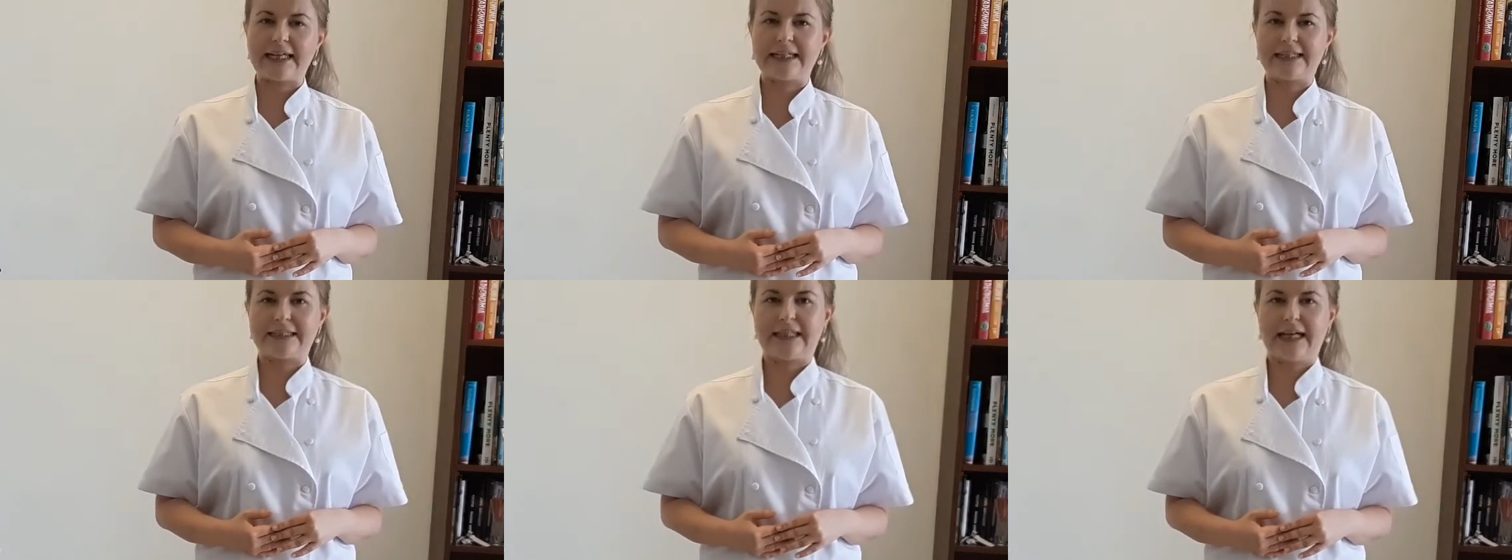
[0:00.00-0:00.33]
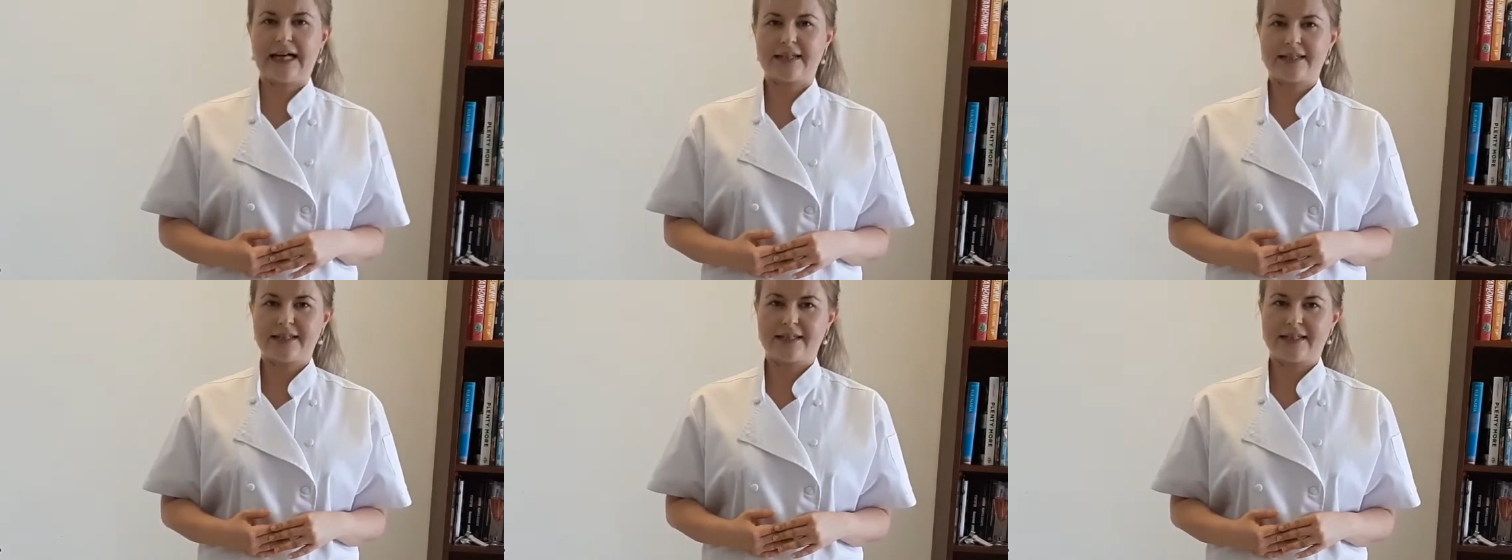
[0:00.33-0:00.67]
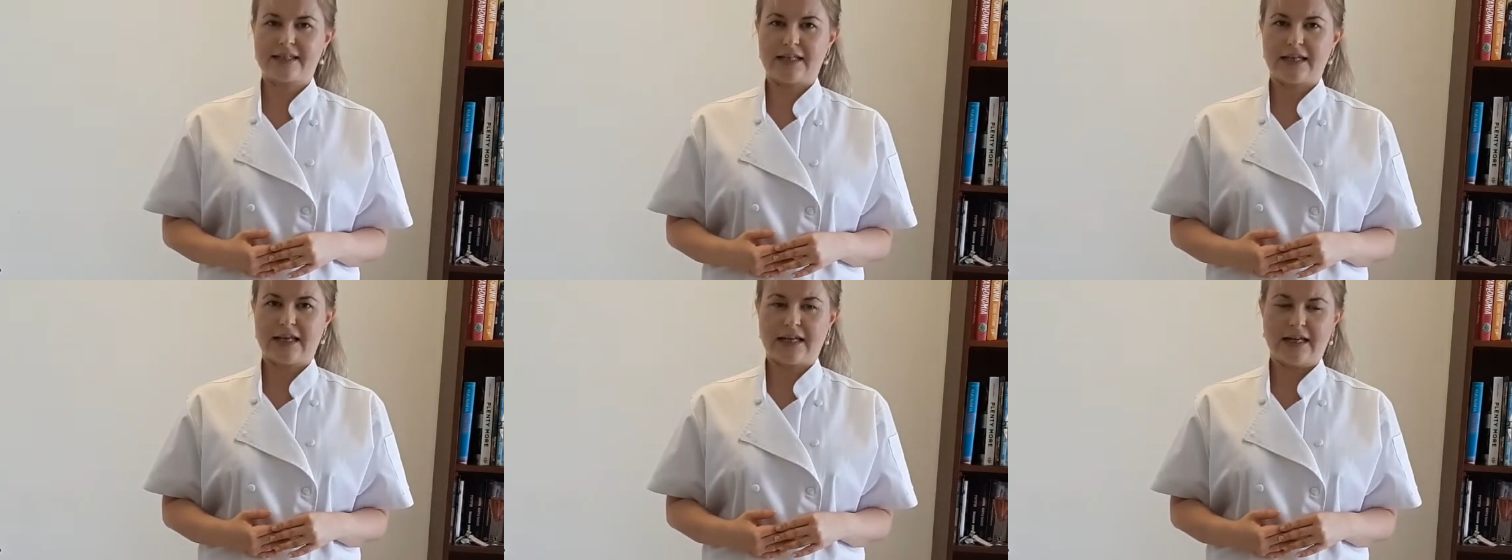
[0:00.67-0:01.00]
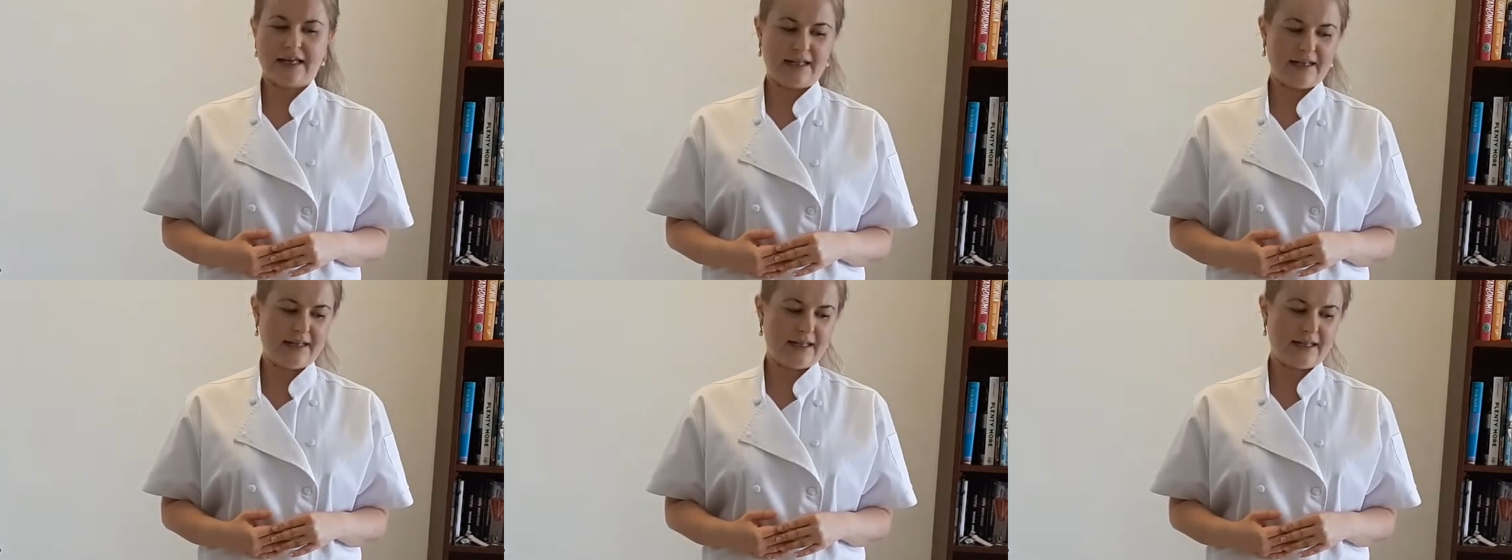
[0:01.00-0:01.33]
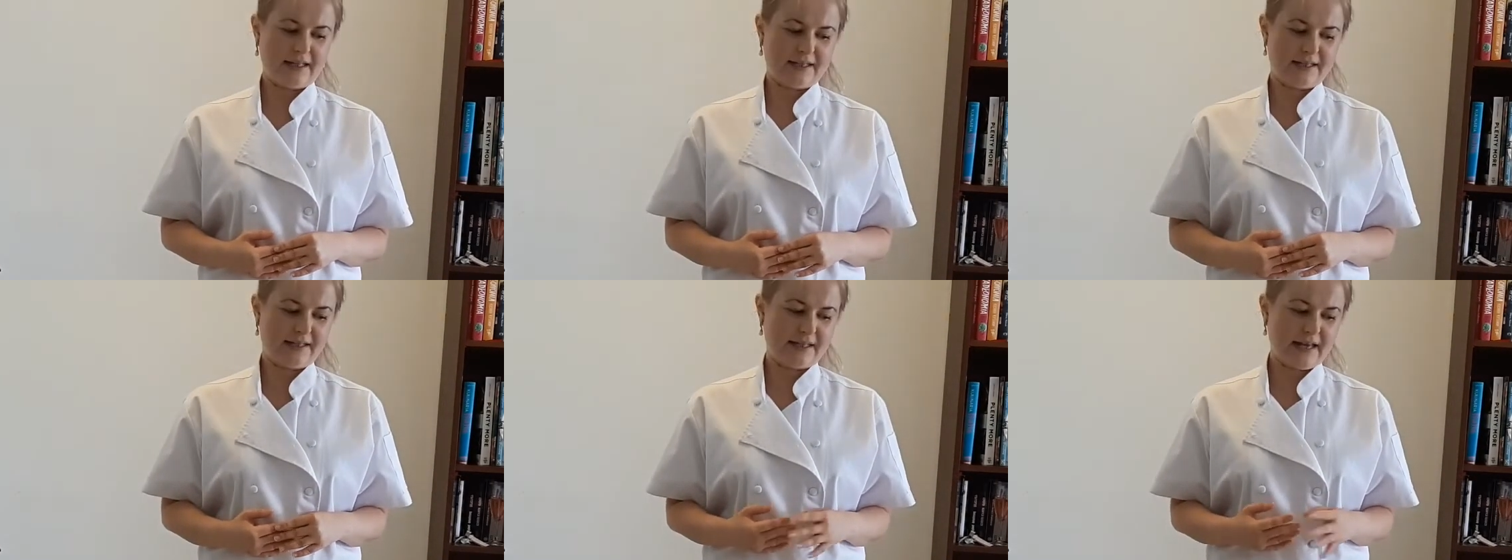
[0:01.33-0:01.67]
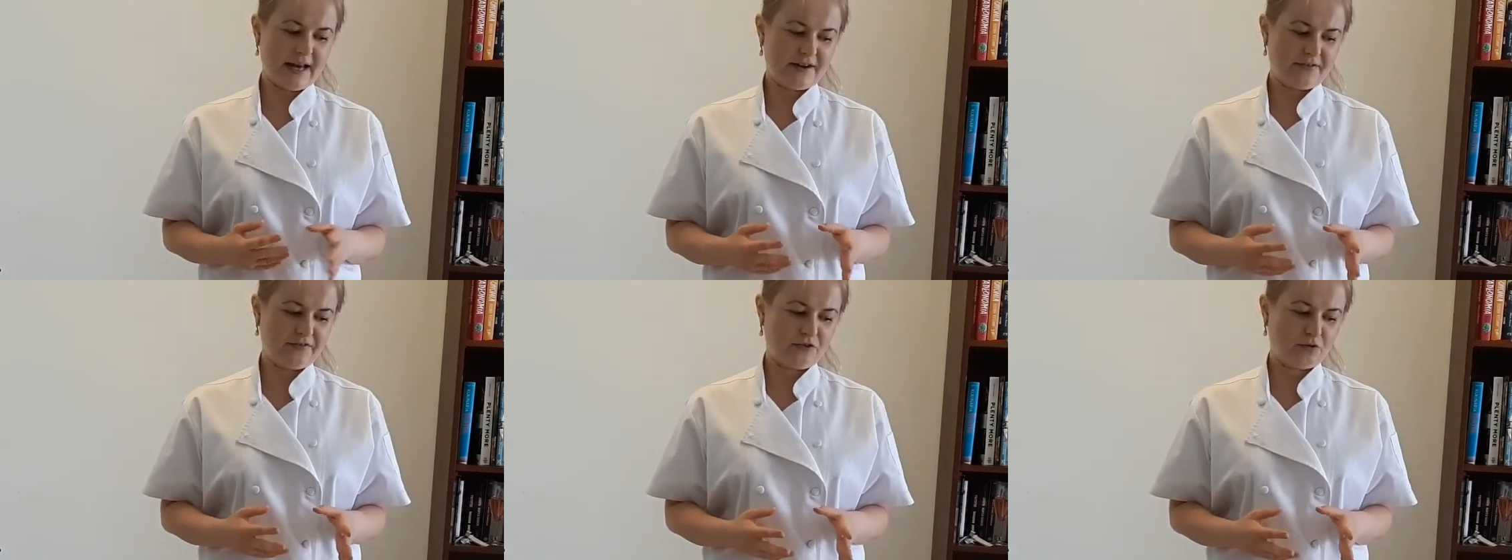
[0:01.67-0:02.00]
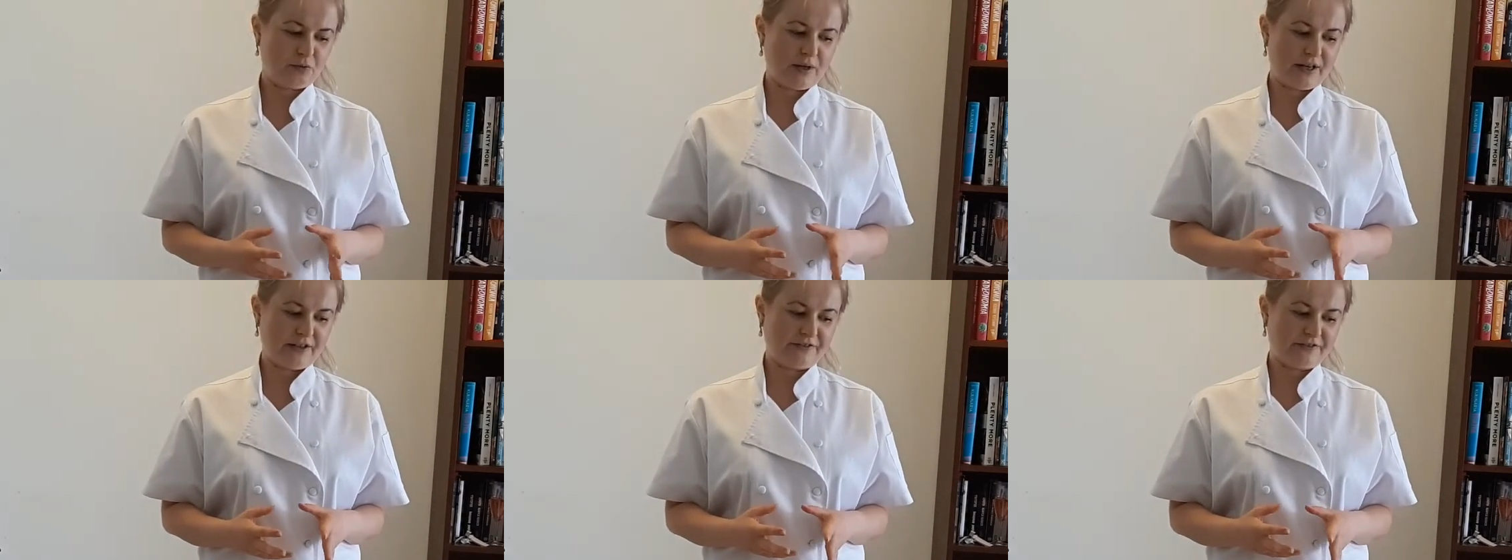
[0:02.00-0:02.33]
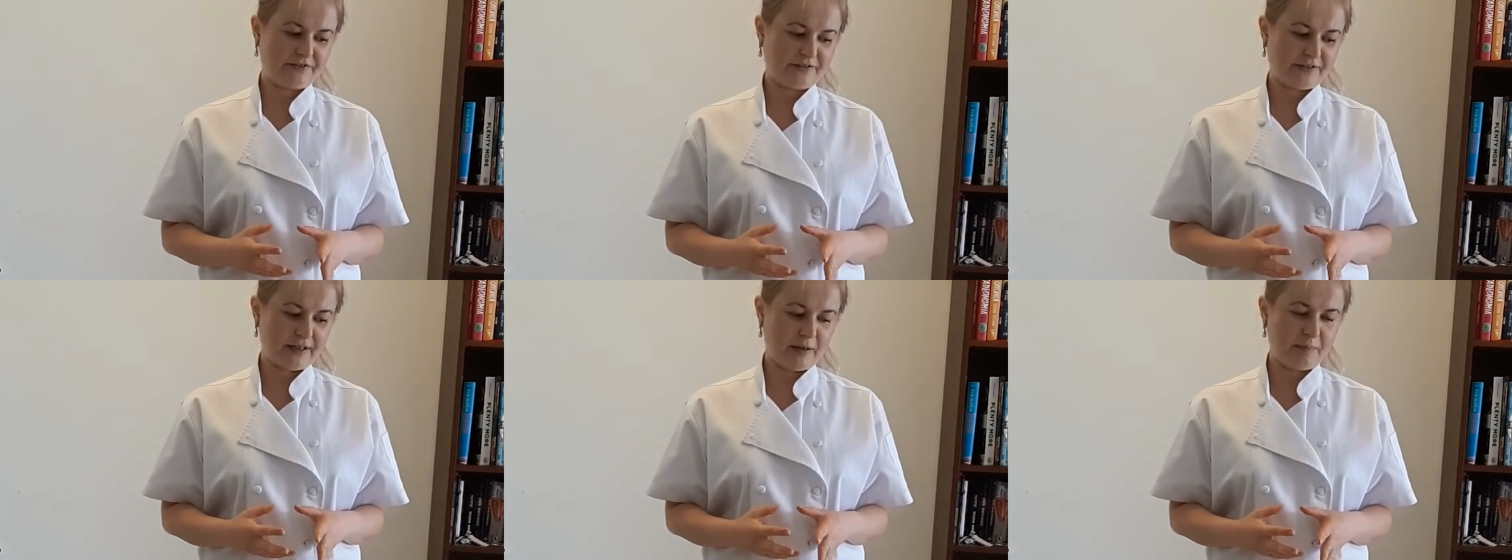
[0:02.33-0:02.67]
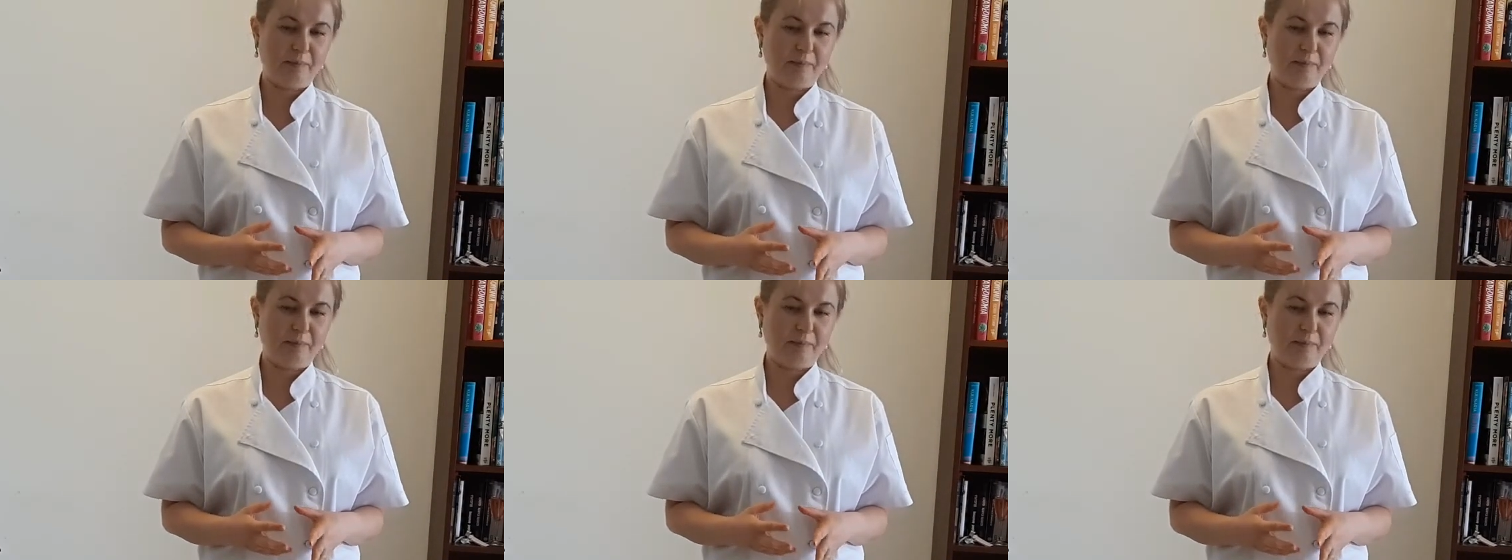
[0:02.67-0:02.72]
it's served with